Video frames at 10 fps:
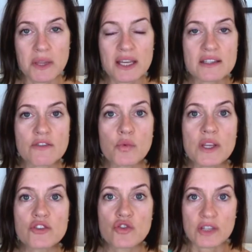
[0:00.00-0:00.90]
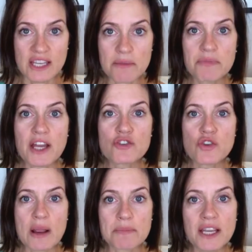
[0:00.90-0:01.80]
because if we keep that
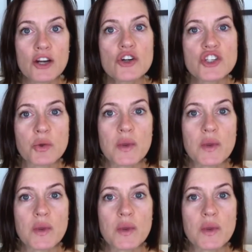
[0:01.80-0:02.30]
trapped energy,